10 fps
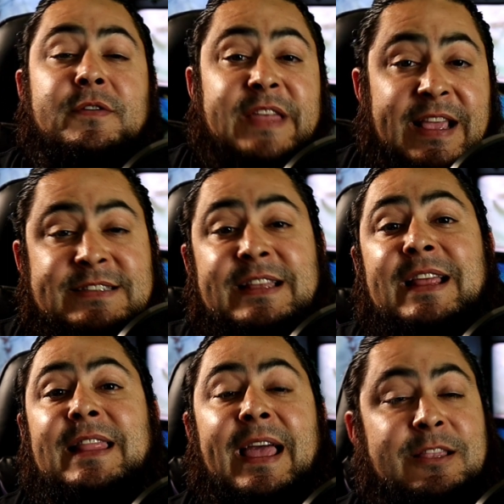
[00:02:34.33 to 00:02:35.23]
are things that
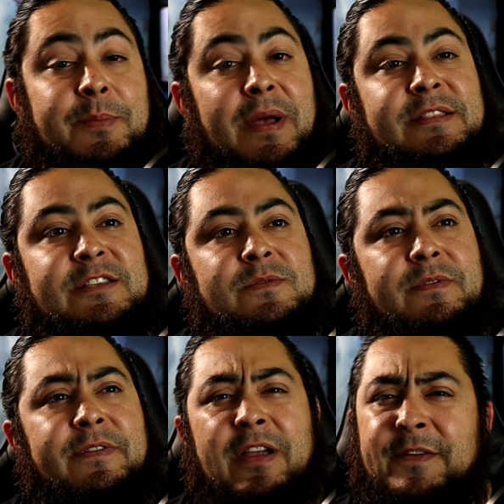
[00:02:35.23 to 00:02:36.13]
I liked about this
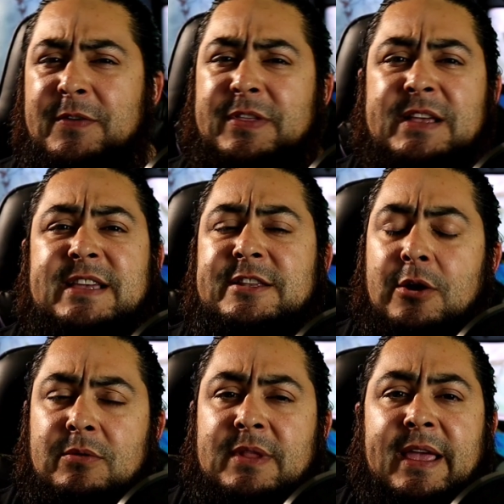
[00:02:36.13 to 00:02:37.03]
movie. Very few things I
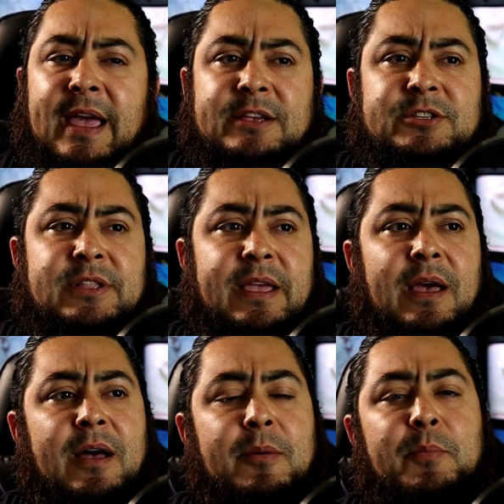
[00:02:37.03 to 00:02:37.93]
don't like, actually.
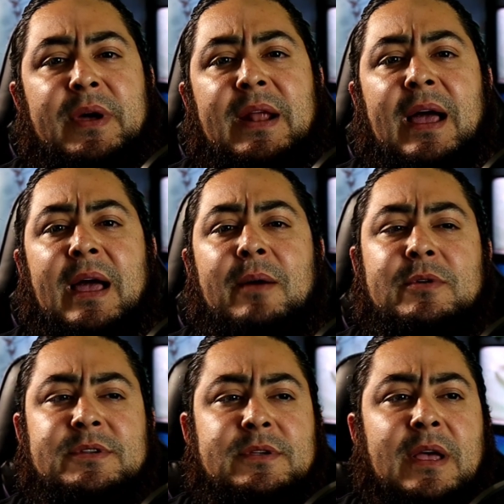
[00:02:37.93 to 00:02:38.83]
But I
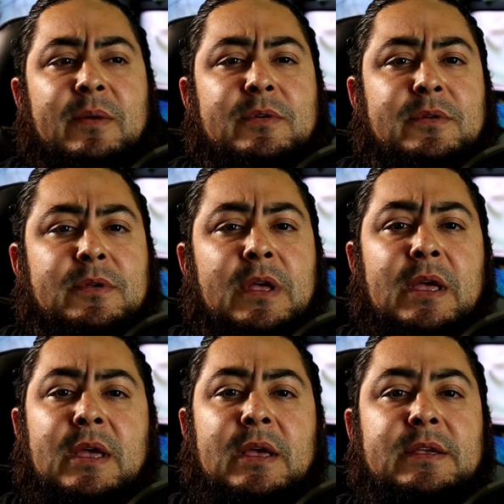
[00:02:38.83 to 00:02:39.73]
will
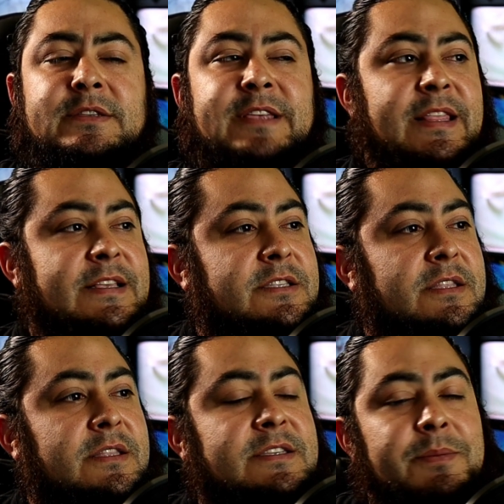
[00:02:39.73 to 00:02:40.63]
say this.
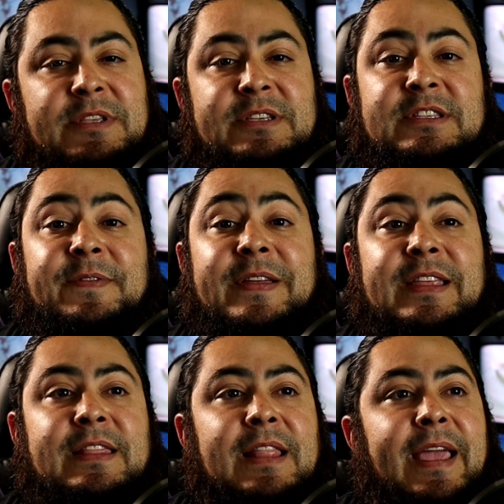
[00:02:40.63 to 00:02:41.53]
Some of the stuff I
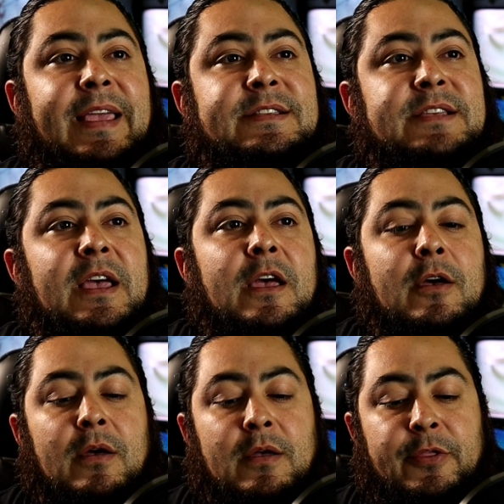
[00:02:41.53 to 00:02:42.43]
did like is
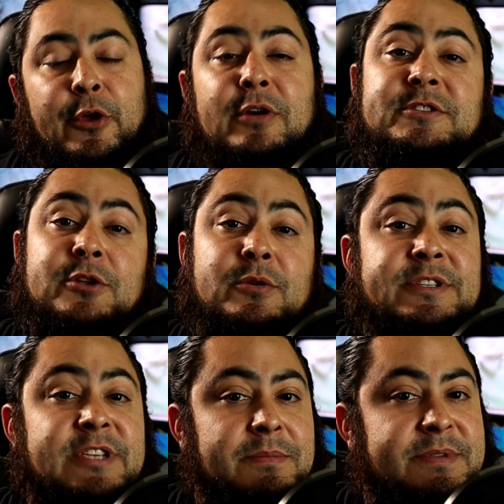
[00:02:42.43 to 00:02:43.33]
there's no
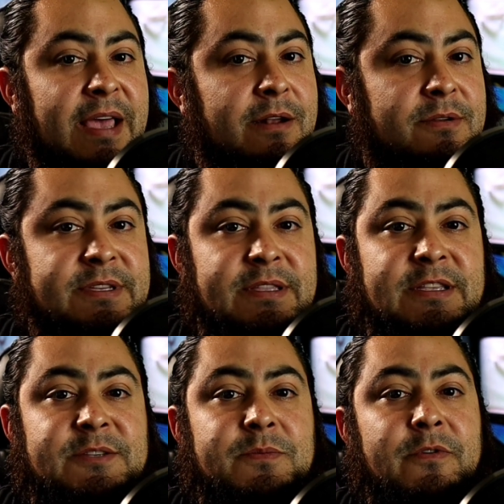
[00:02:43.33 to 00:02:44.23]
subtitles in
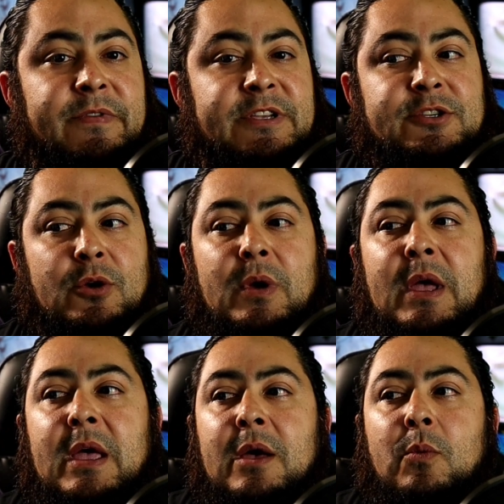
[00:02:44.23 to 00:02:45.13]
this movie. So
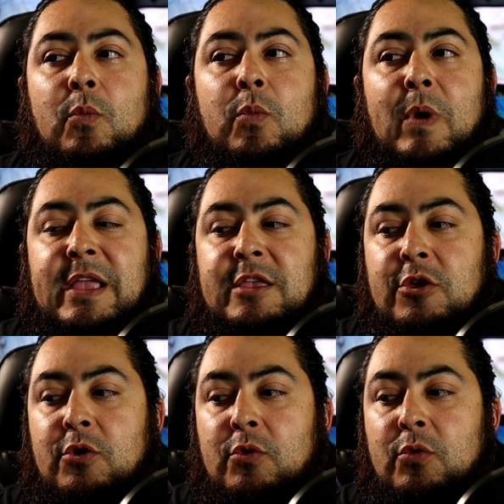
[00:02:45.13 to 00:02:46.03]
when